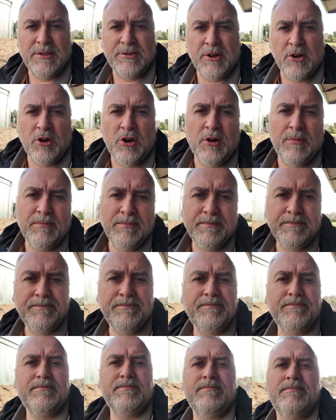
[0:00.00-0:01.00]
We'll throw
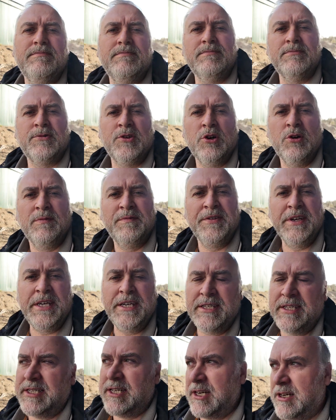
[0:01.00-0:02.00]
them
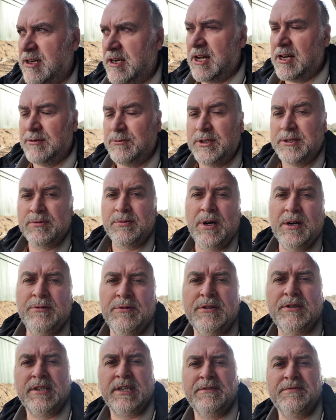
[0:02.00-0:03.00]
feeding there along with
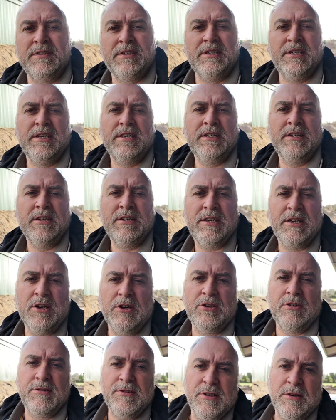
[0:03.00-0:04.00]
what we're giving to
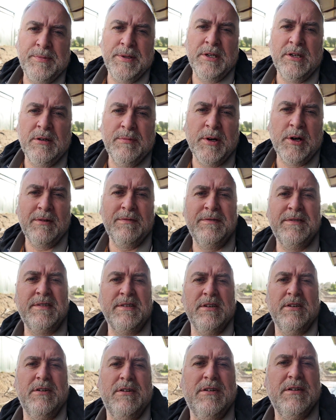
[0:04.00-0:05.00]
the others up here above,
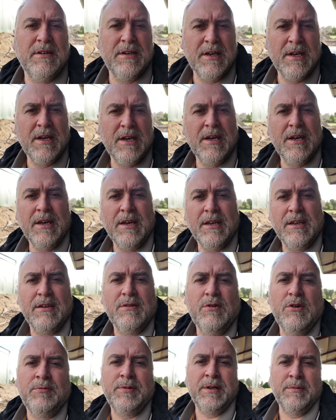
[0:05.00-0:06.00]
so
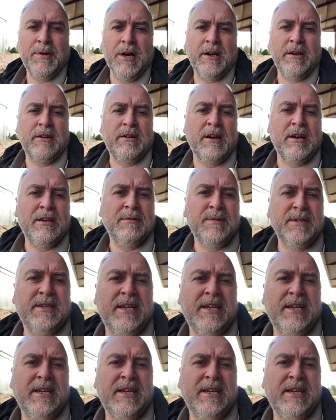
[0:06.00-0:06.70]
there won't be a bother on them.